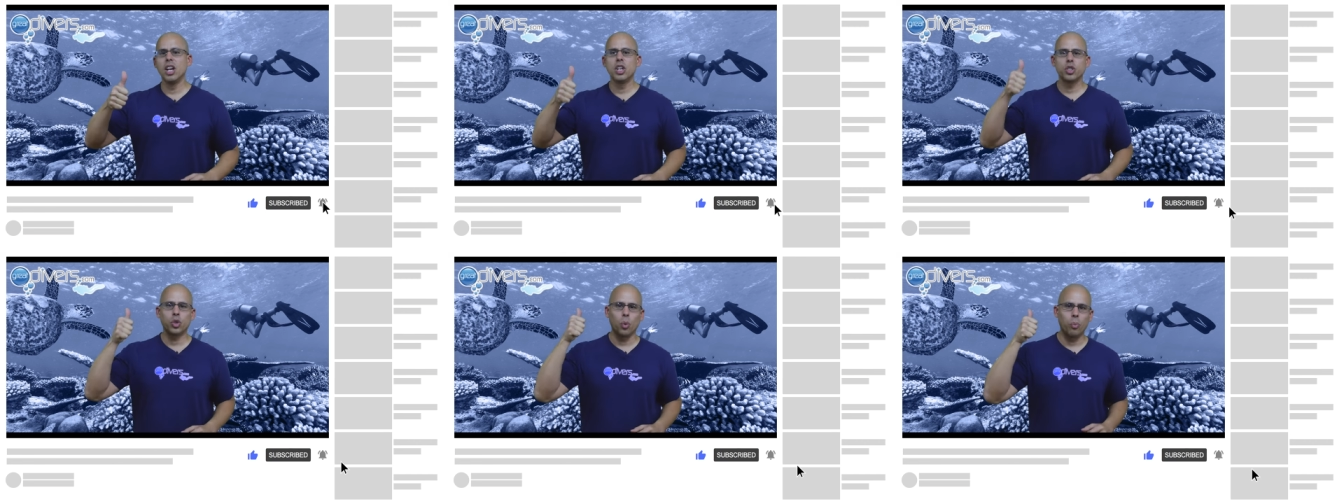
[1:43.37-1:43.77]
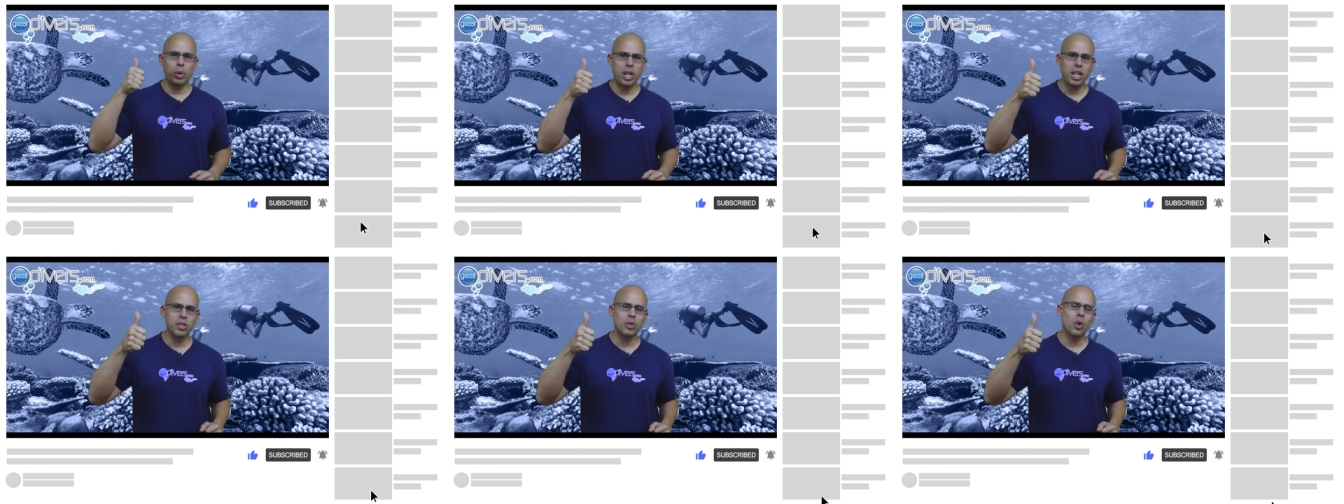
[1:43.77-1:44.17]
So
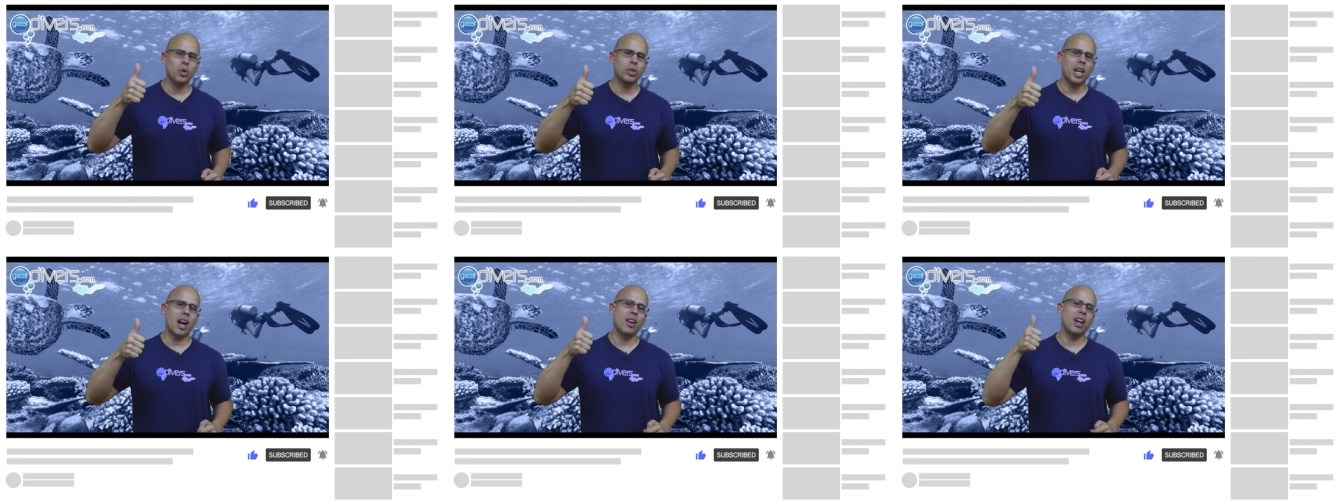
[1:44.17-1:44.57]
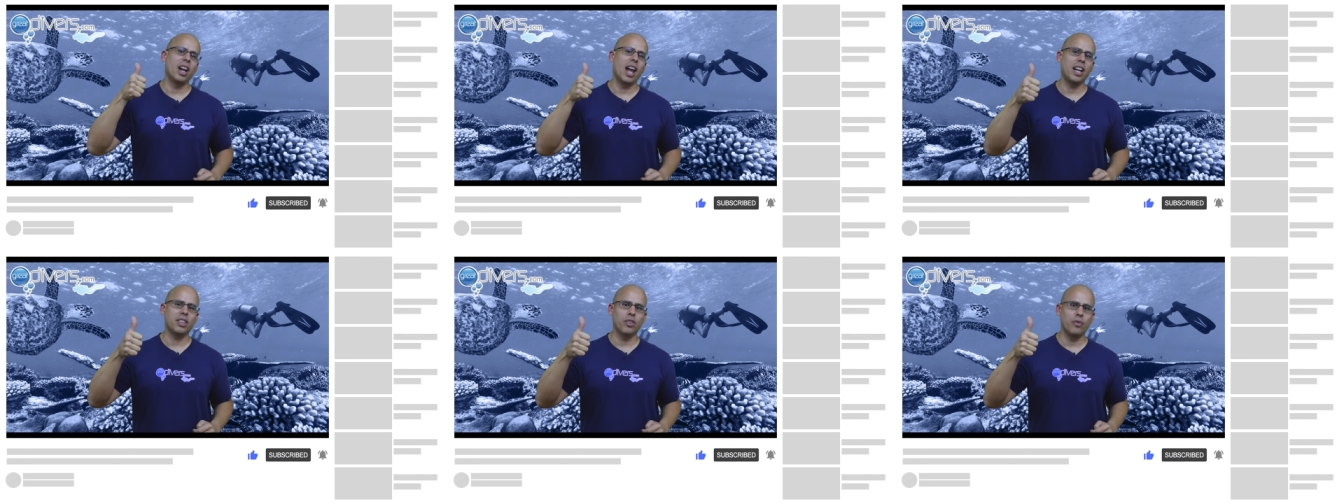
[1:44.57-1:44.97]
please go down and
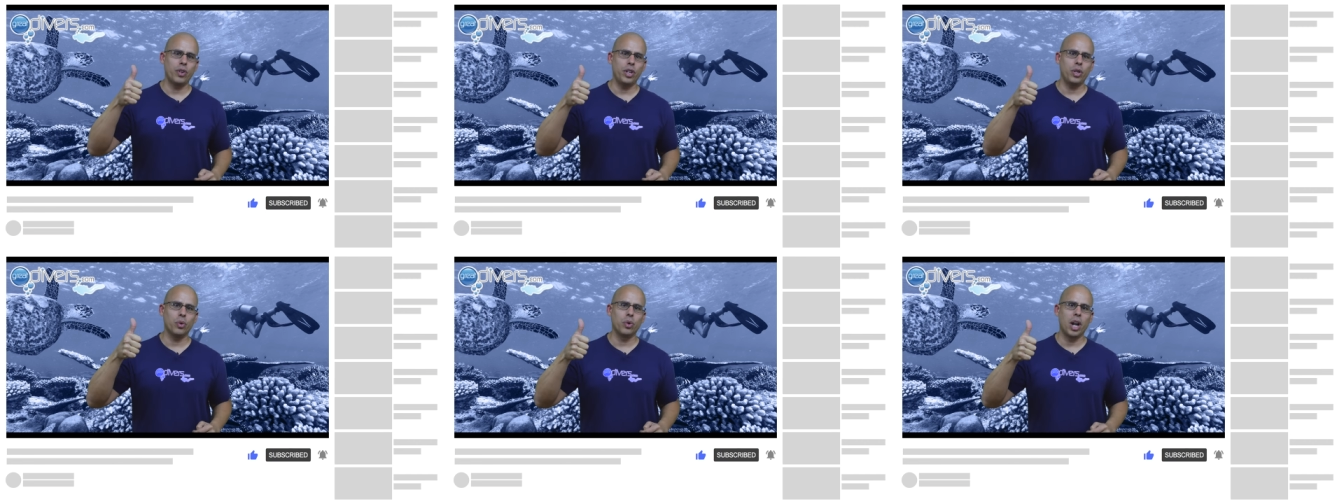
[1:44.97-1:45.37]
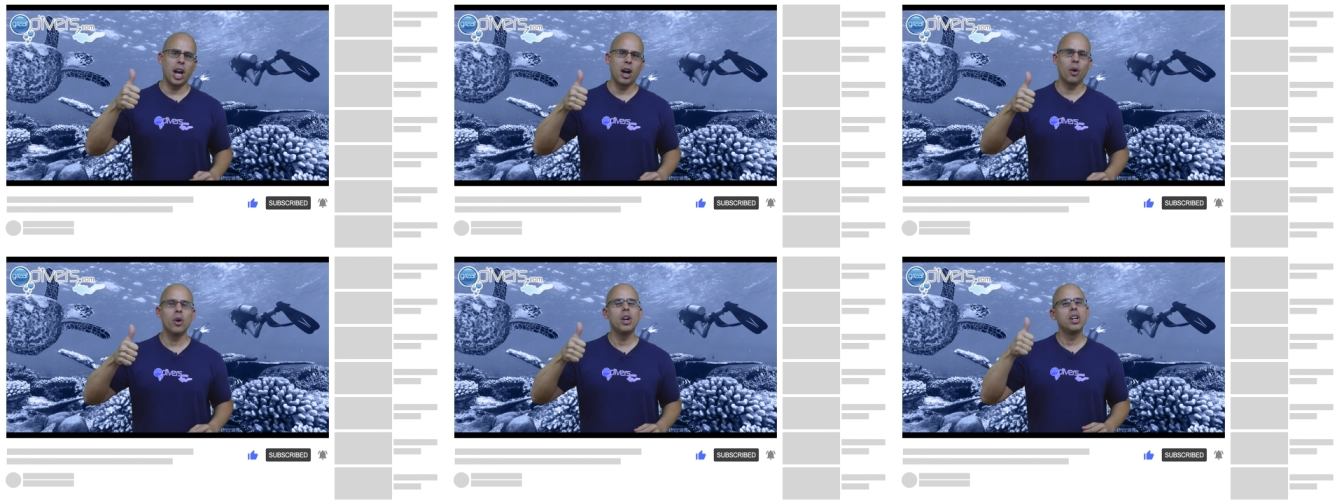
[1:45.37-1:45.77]
like the video
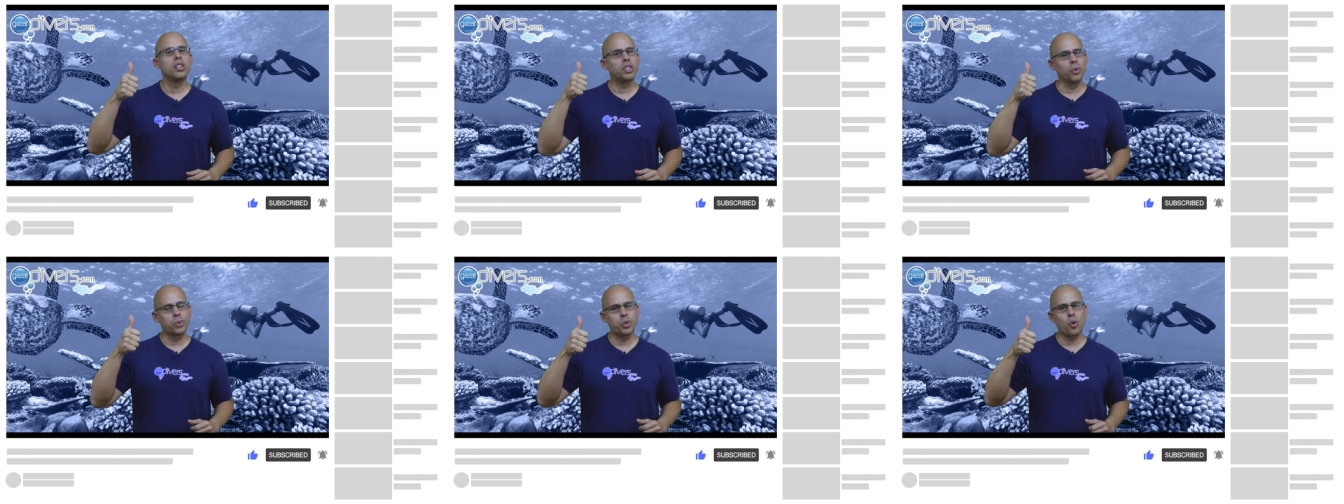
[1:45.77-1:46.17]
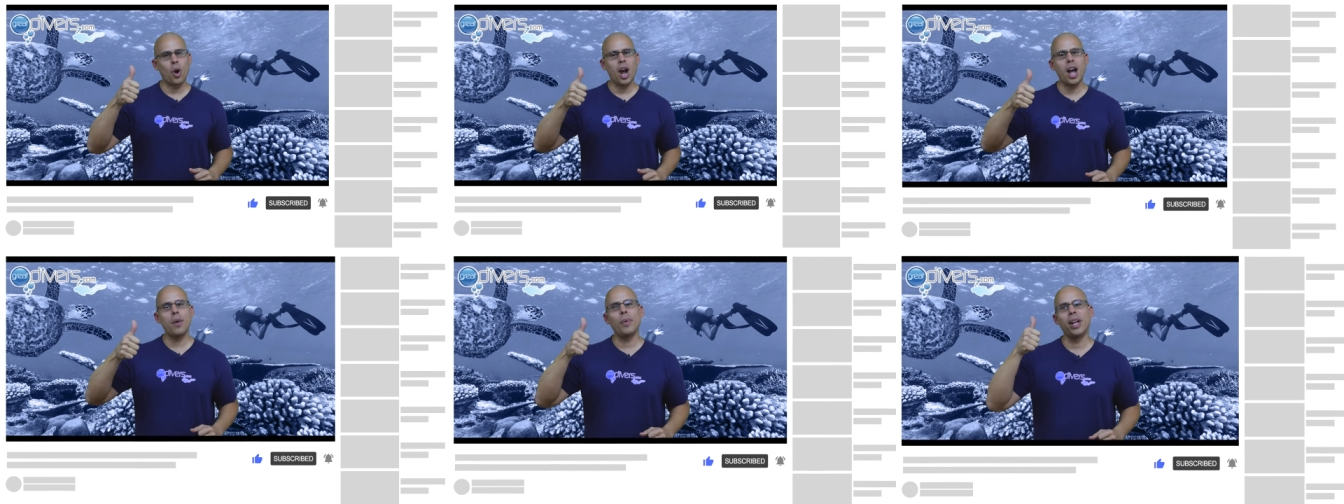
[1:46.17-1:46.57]
now,
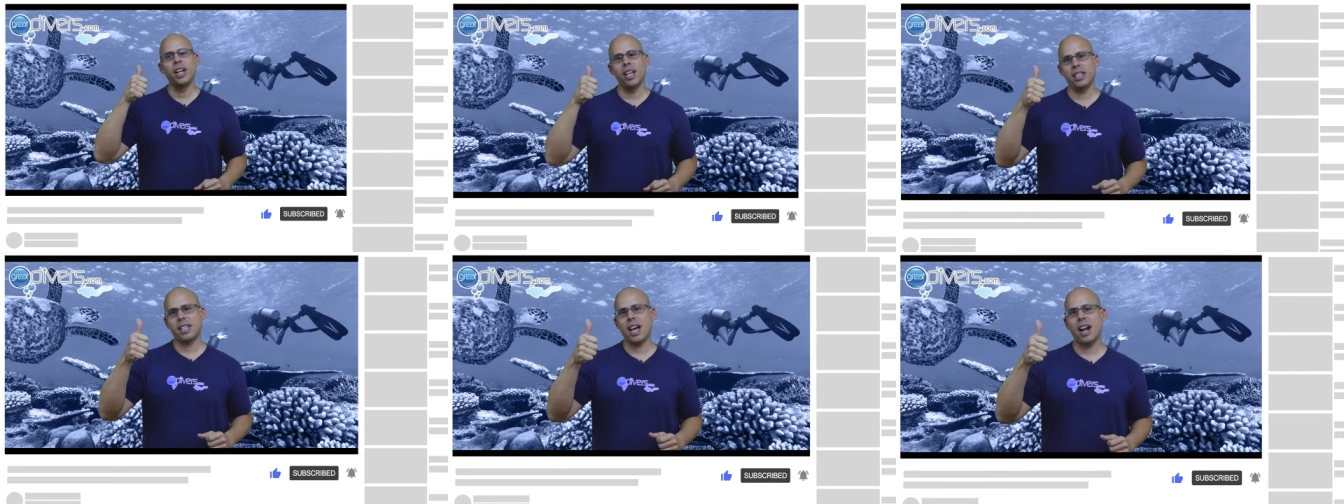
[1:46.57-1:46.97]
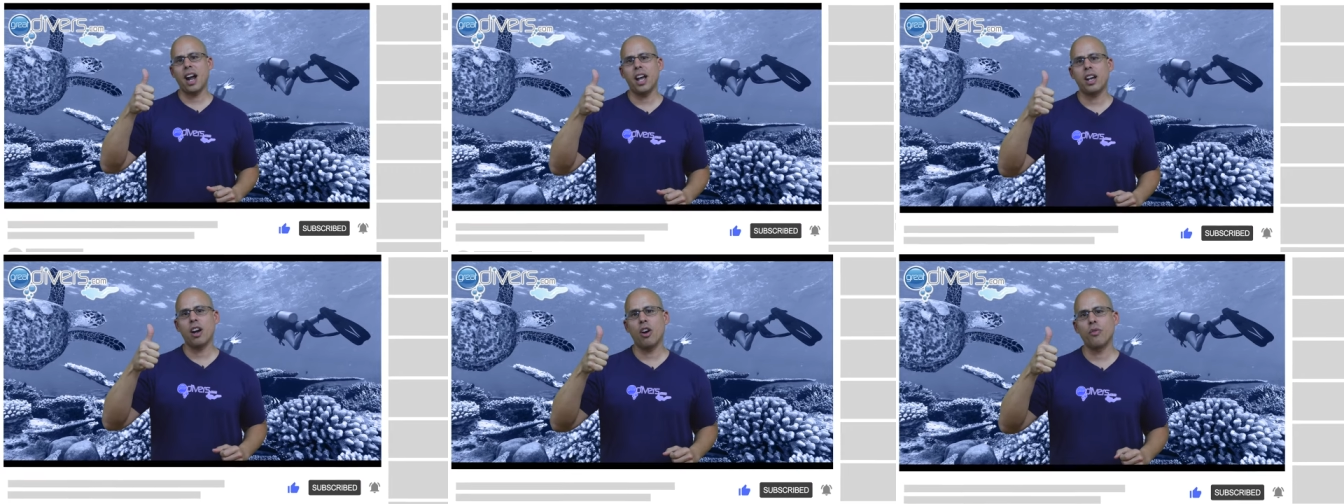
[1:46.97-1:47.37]
subscribe and hit that
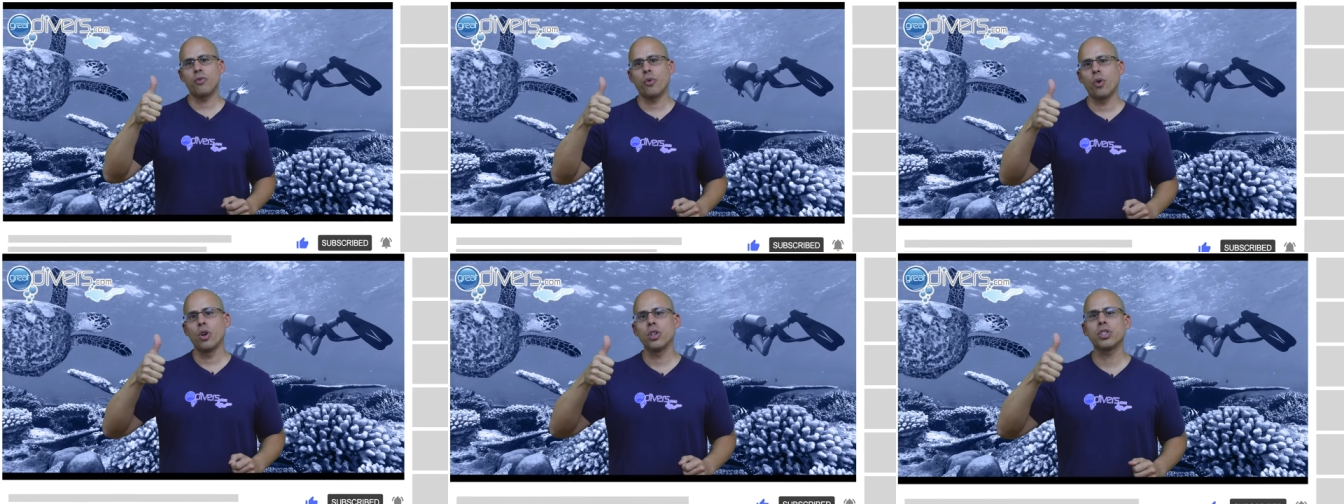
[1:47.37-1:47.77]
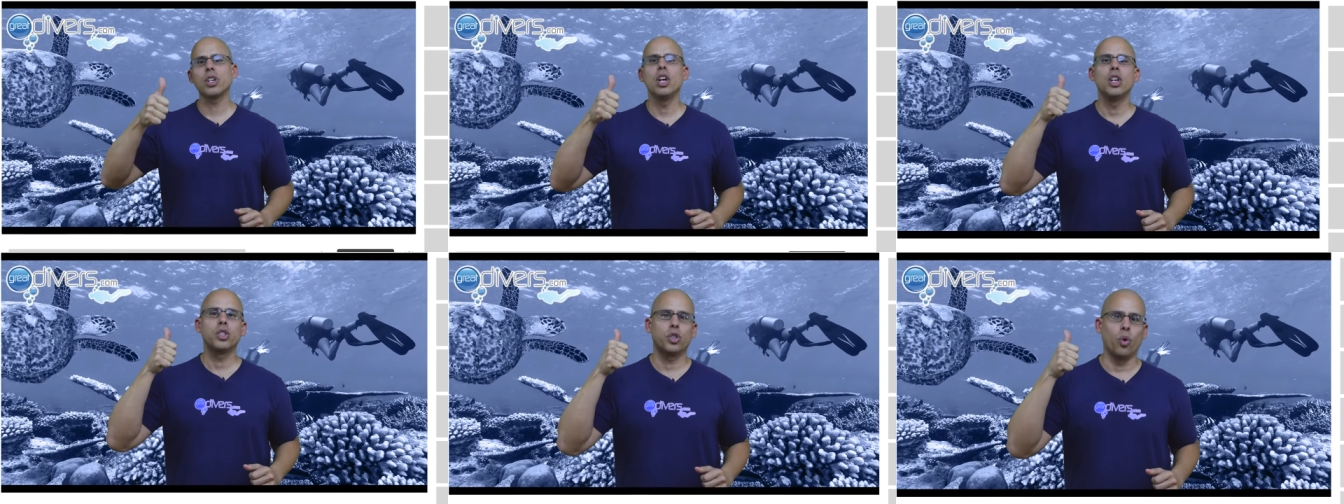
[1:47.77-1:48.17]
icon for us
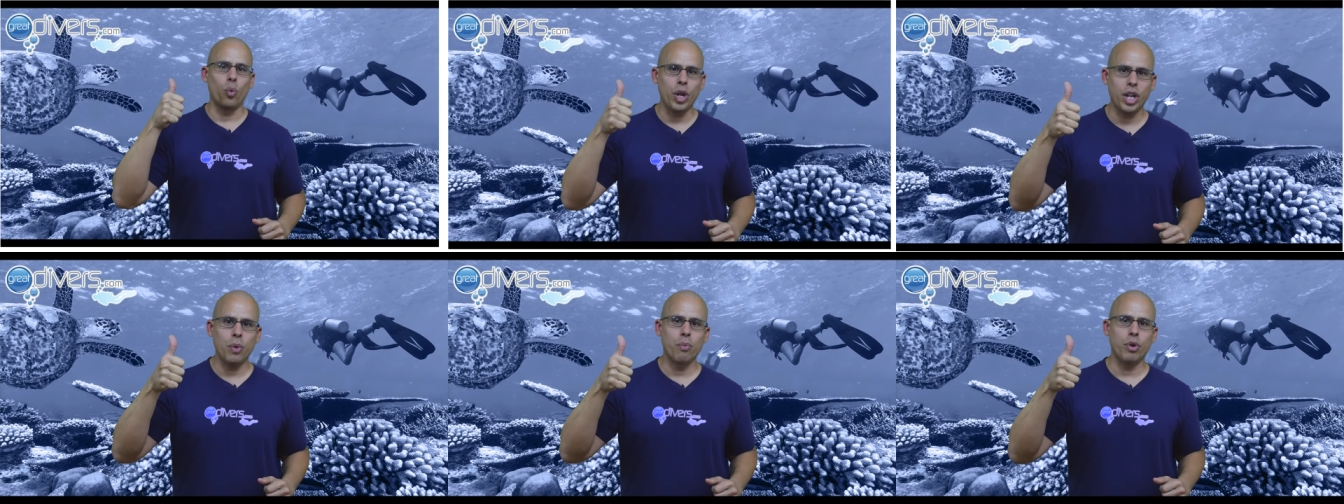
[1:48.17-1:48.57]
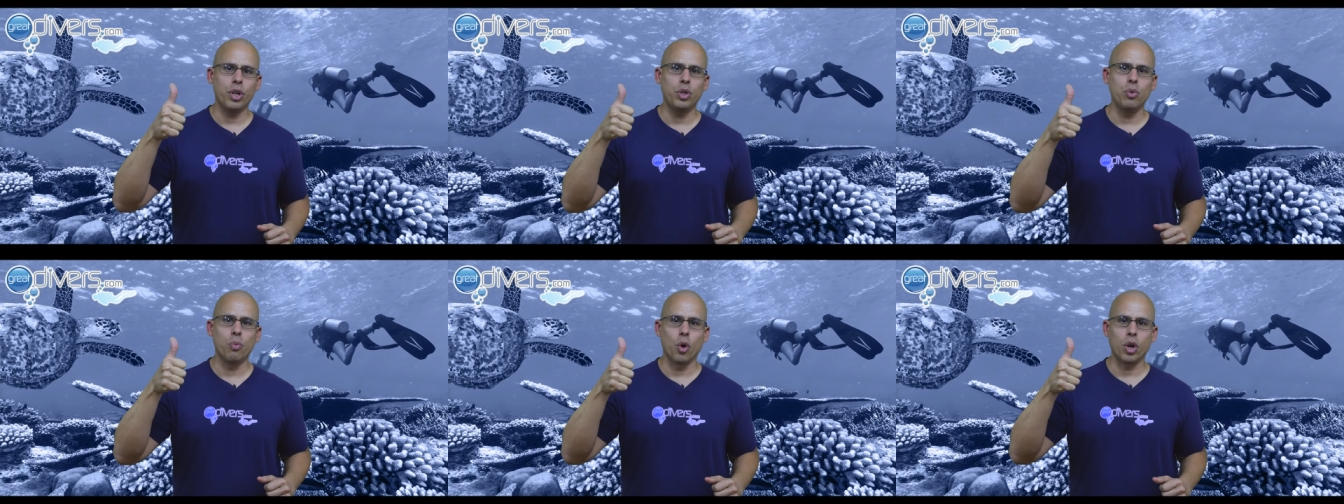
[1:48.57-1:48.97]
so we can
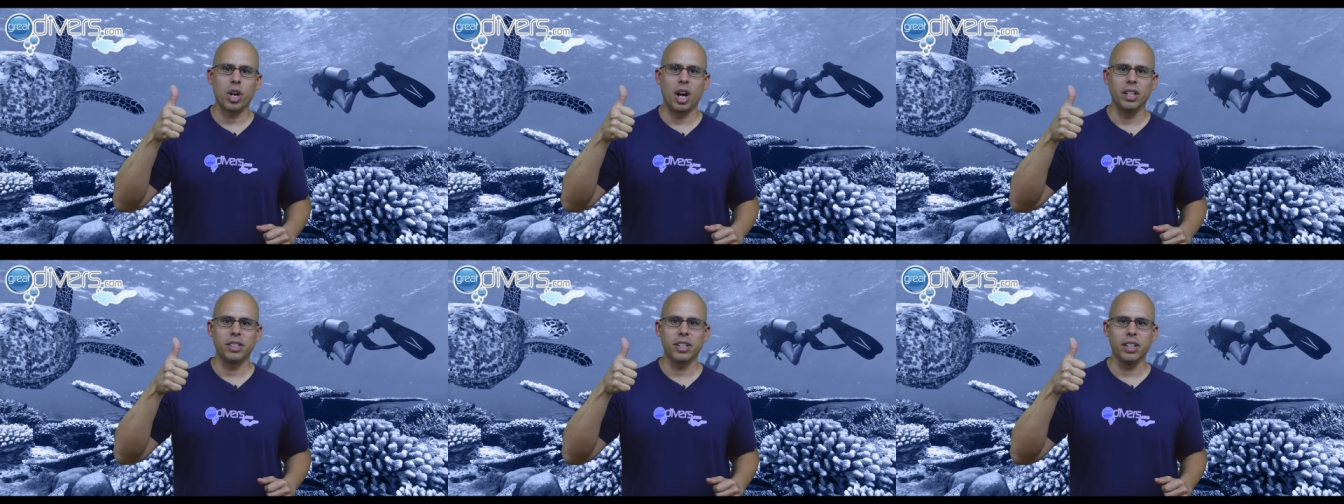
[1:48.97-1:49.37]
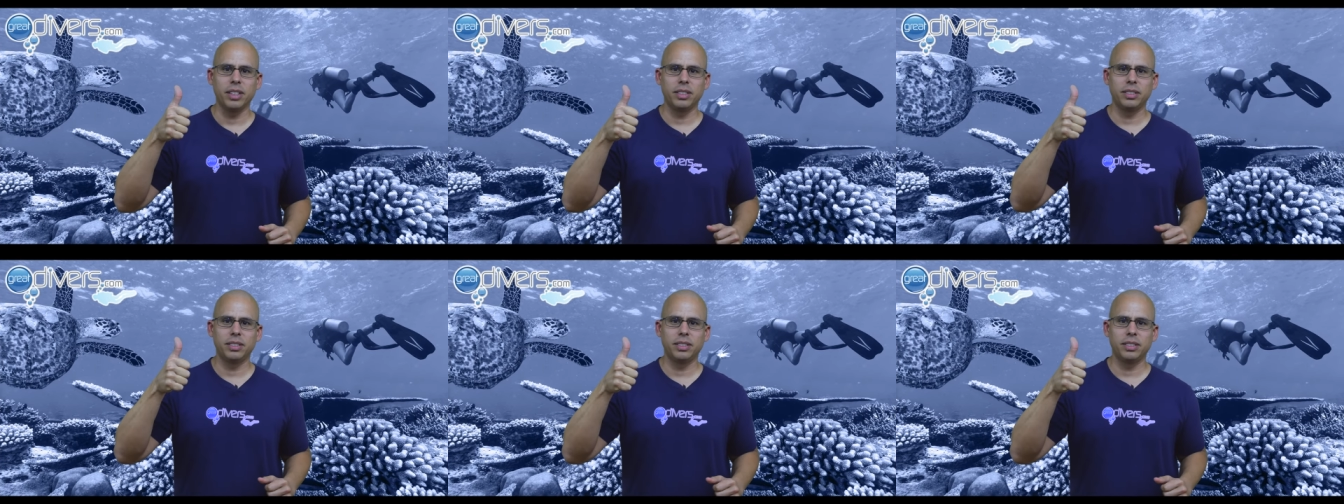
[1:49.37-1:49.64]
bring you more content.